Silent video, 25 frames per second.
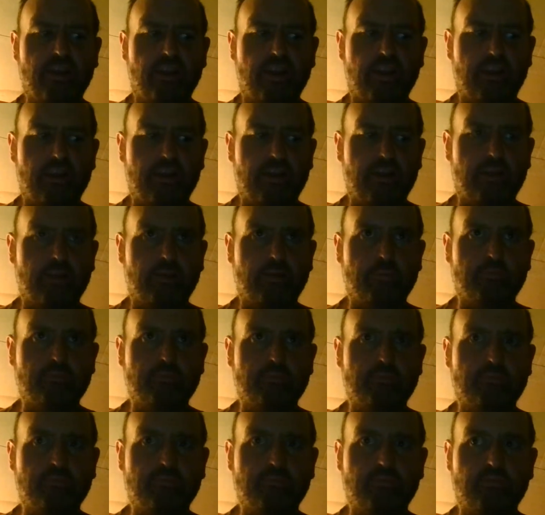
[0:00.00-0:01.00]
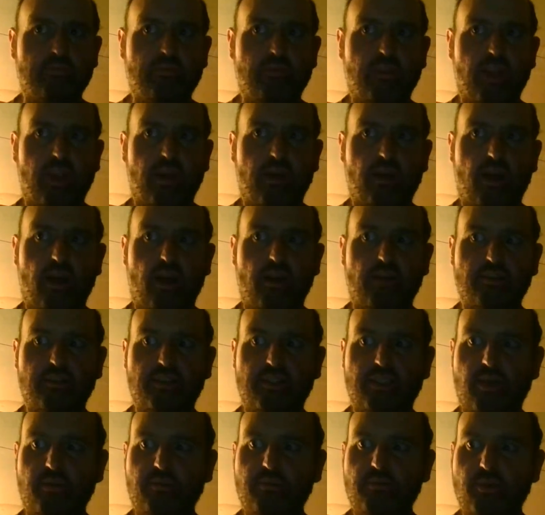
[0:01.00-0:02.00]
Um, there are
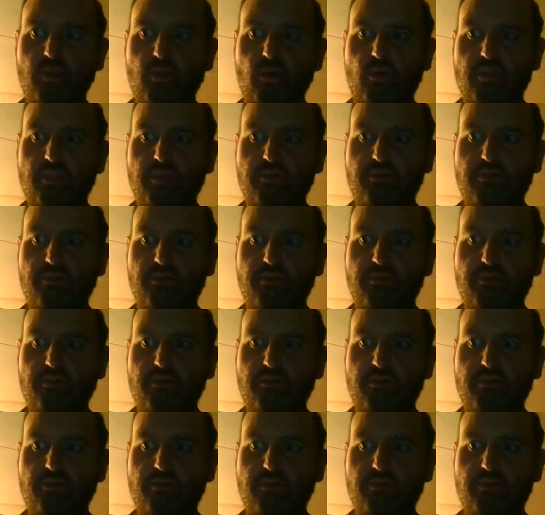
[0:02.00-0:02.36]
some sorts